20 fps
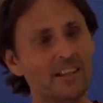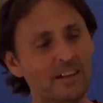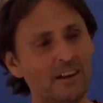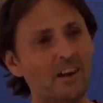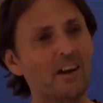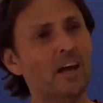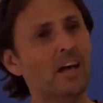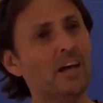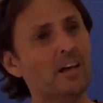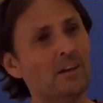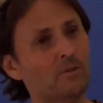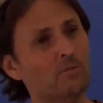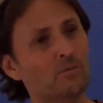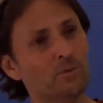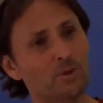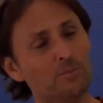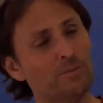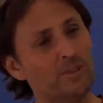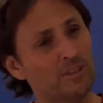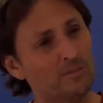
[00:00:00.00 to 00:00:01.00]
then I
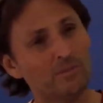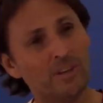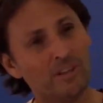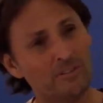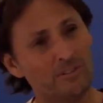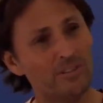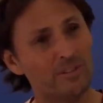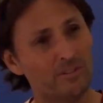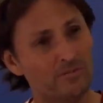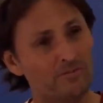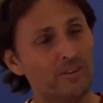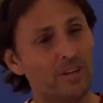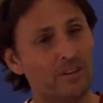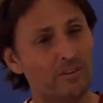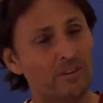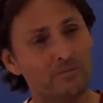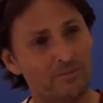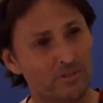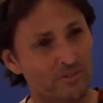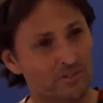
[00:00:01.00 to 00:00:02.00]
will be very,
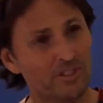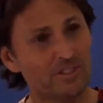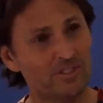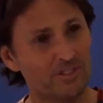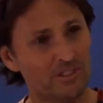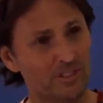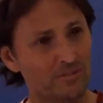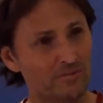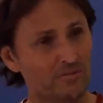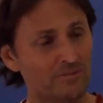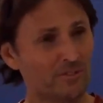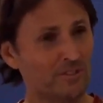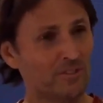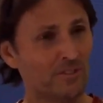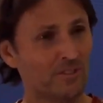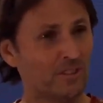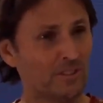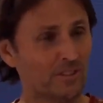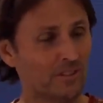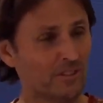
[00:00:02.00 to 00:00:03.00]
very resistive
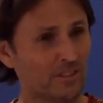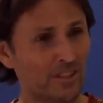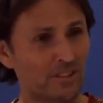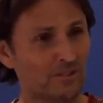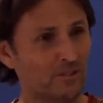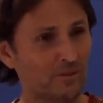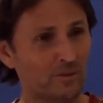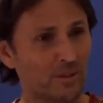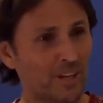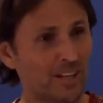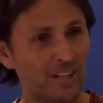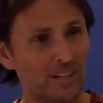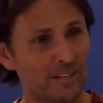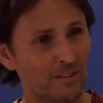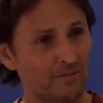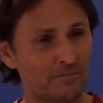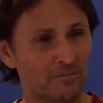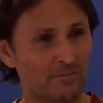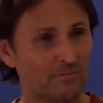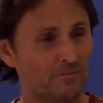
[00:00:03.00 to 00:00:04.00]
to
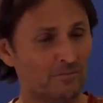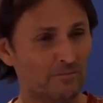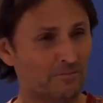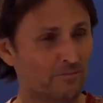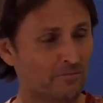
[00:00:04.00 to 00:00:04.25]
any